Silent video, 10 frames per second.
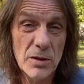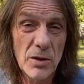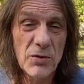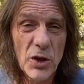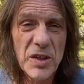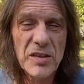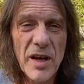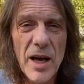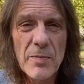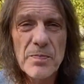first
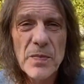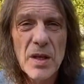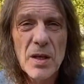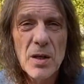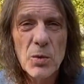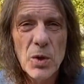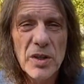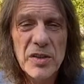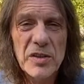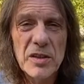time
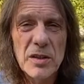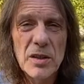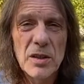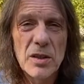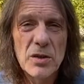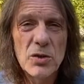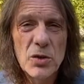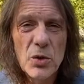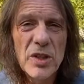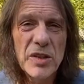was
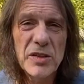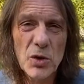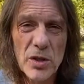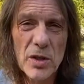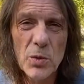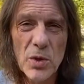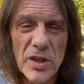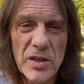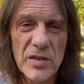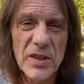to destroy the
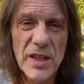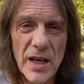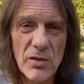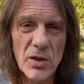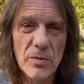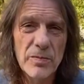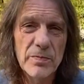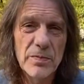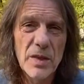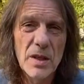works of the devil.
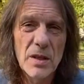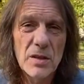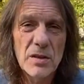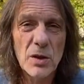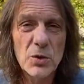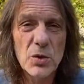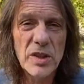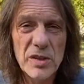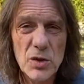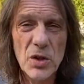So to
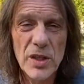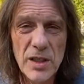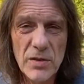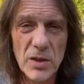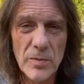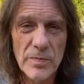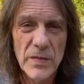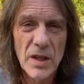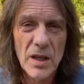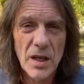destroy evil.
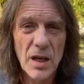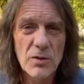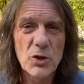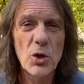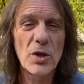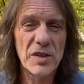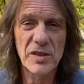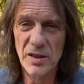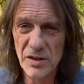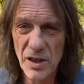Of
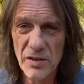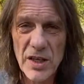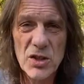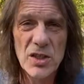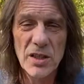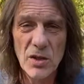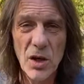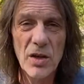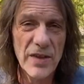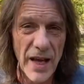course, salvation and
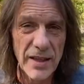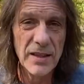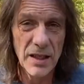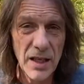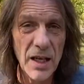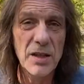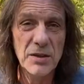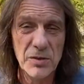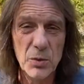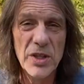all of that
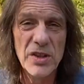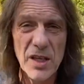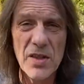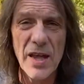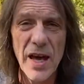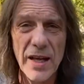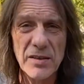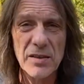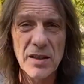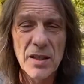is within that.